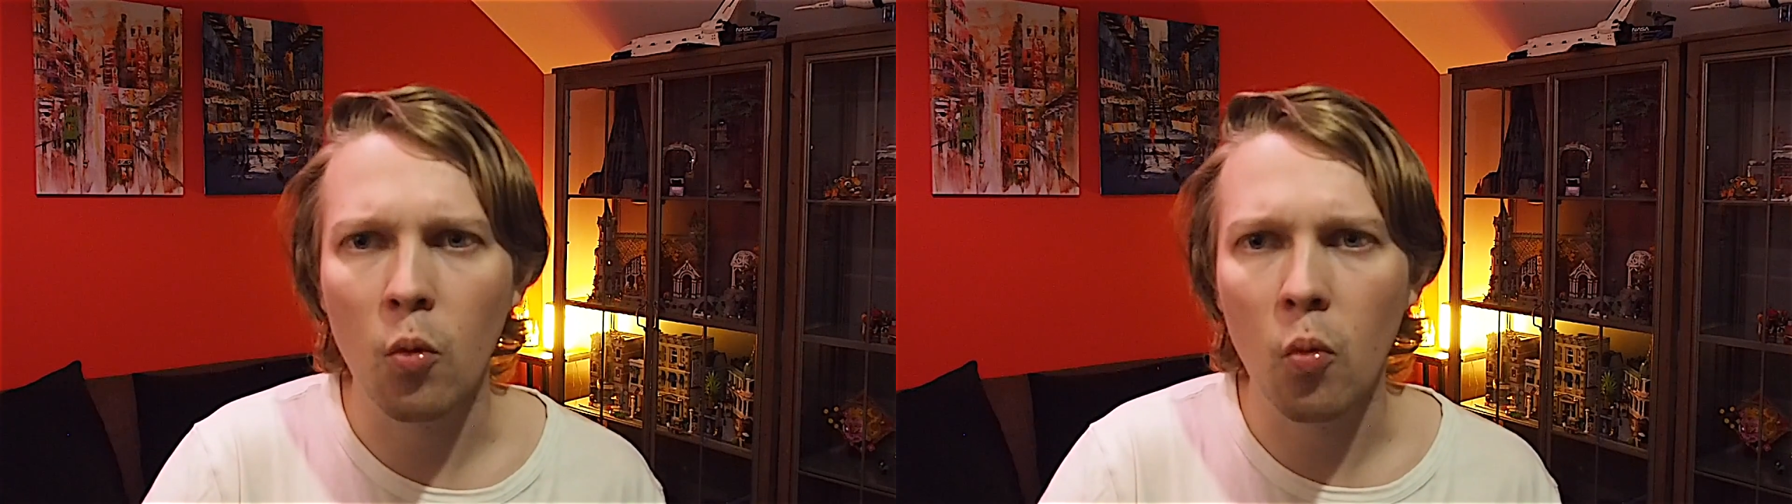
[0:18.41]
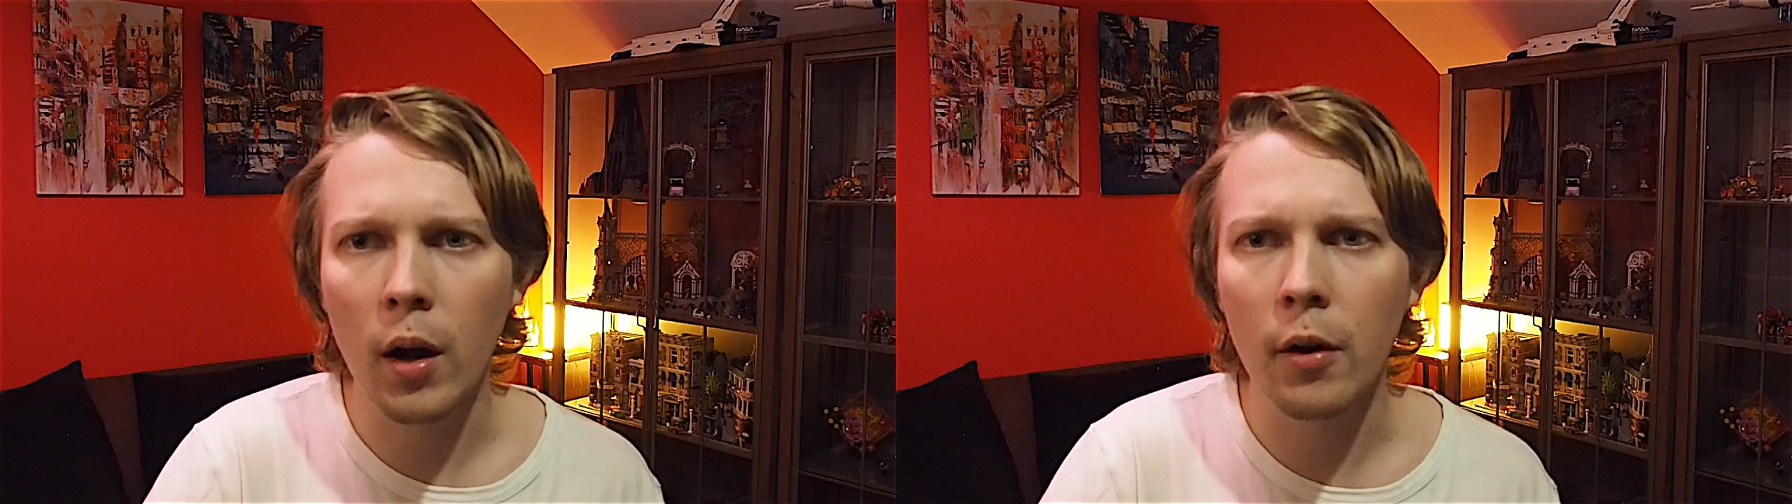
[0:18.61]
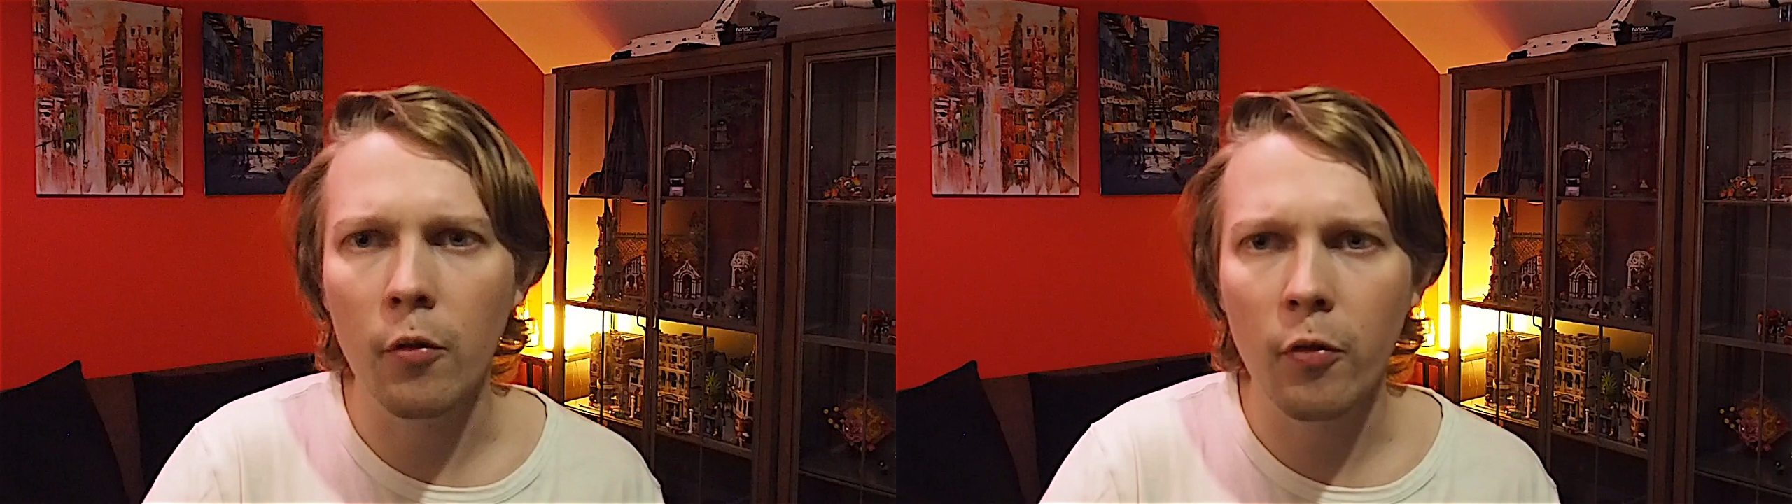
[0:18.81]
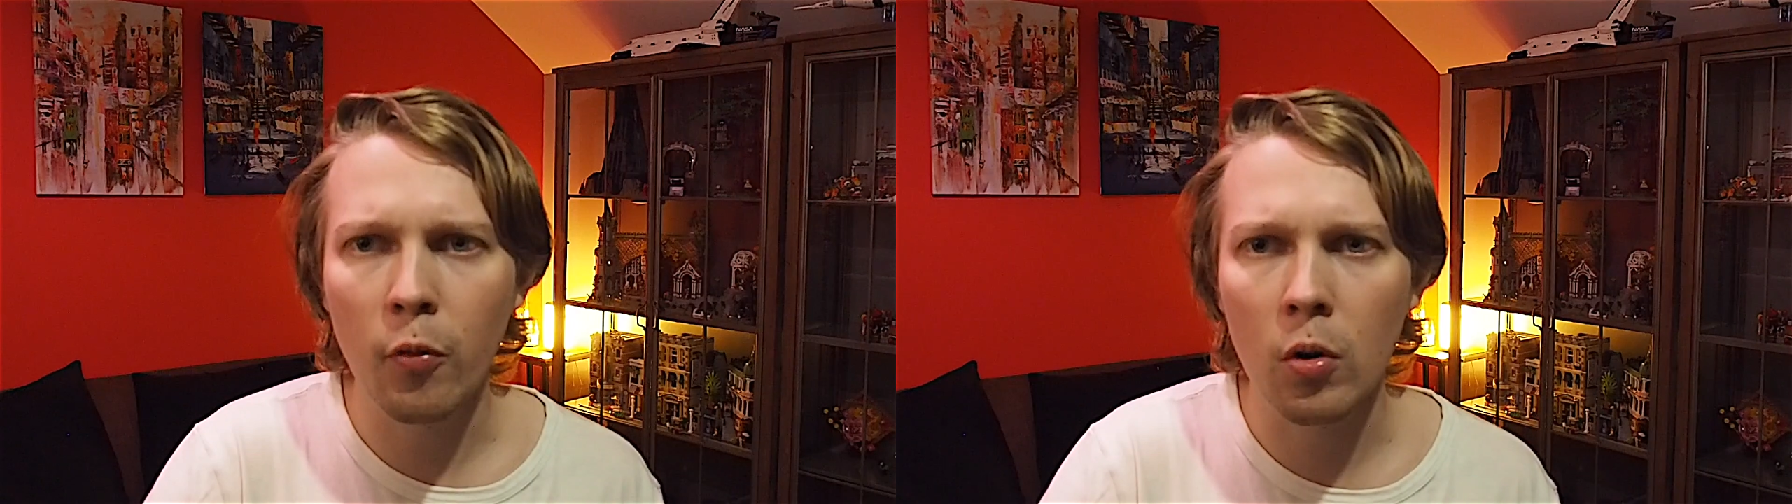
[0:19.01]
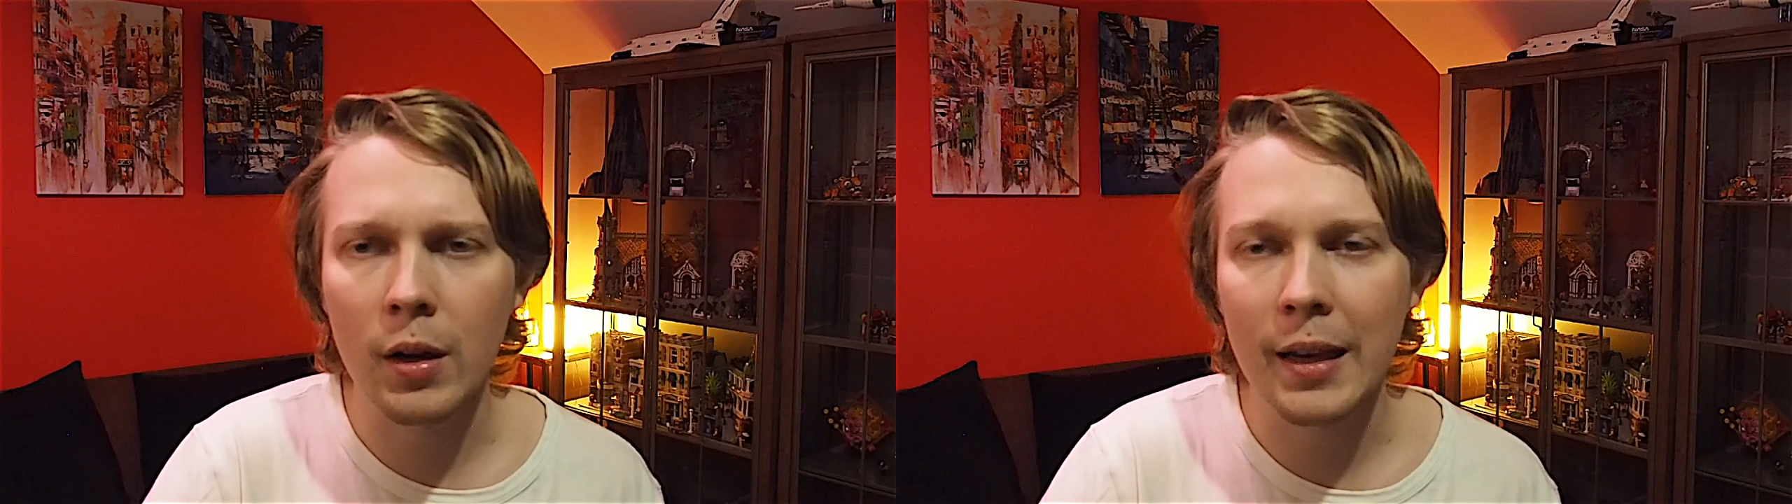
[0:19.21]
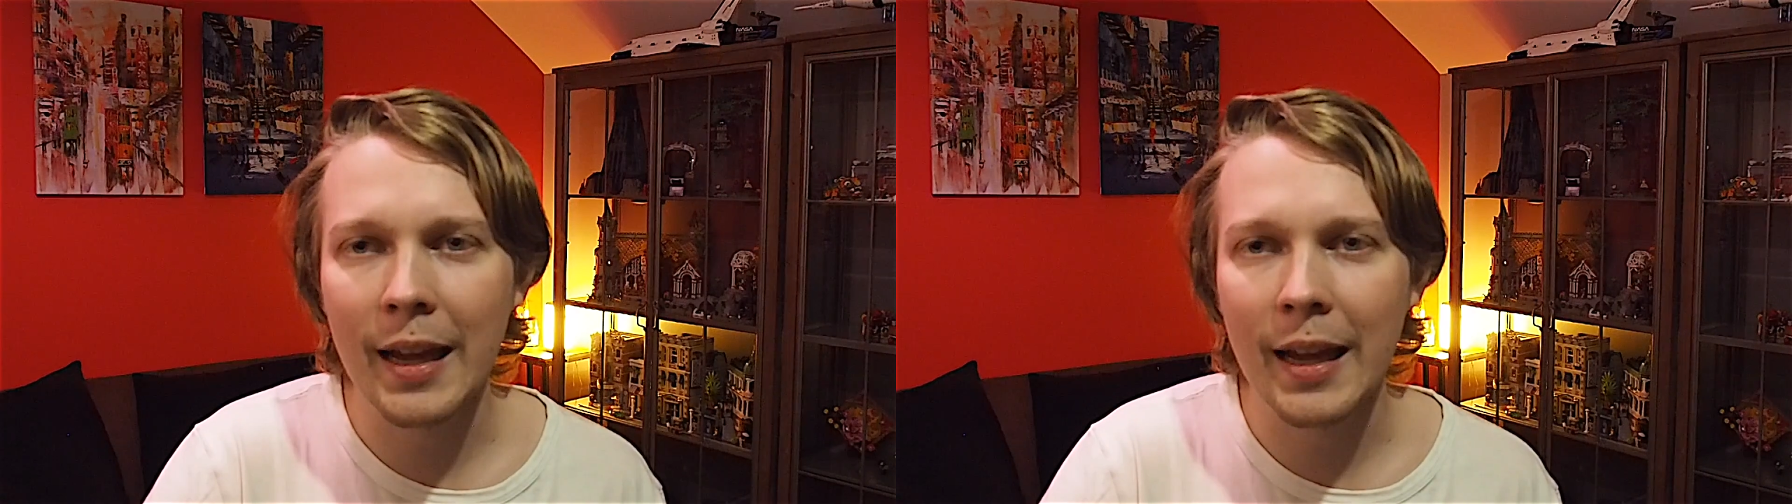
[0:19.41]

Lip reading: $140